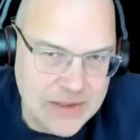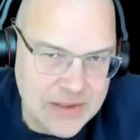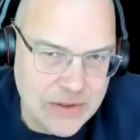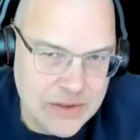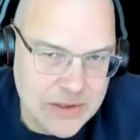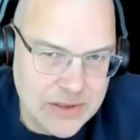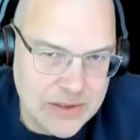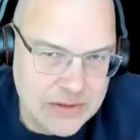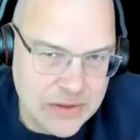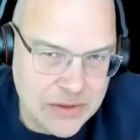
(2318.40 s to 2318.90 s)

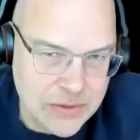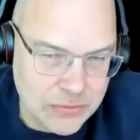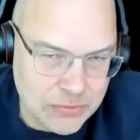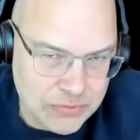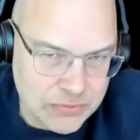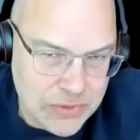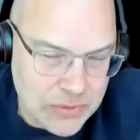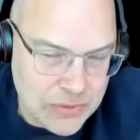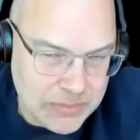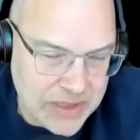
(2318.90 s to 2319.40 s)
your
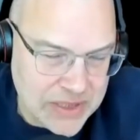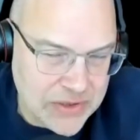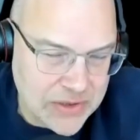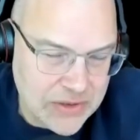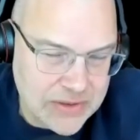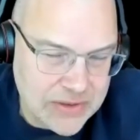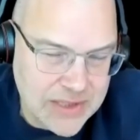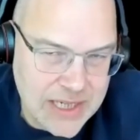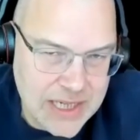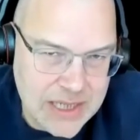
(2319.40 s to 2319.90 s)
group as
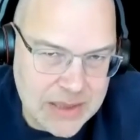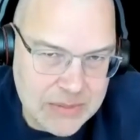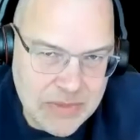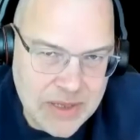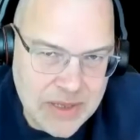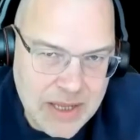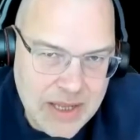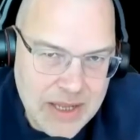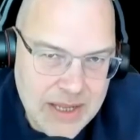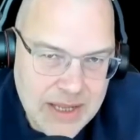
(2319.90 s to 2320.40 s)
your
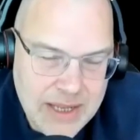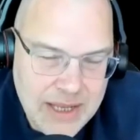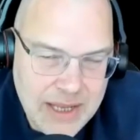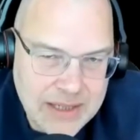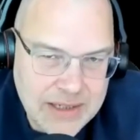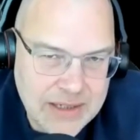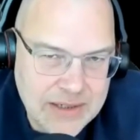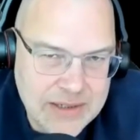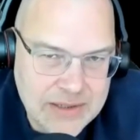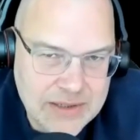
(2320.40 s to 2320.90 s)
team
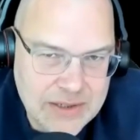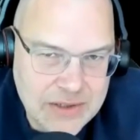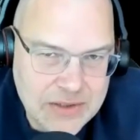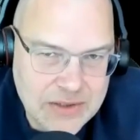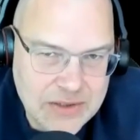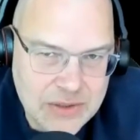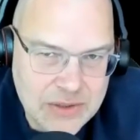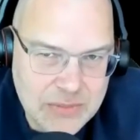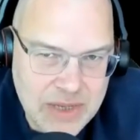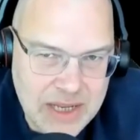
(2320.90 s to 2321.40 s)
and the
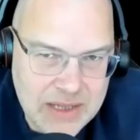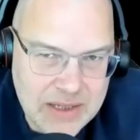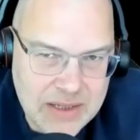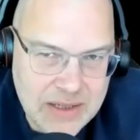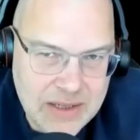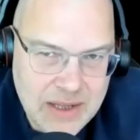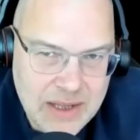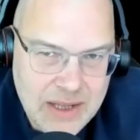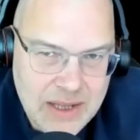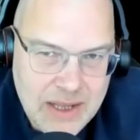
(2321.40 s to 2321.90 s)
decision you make.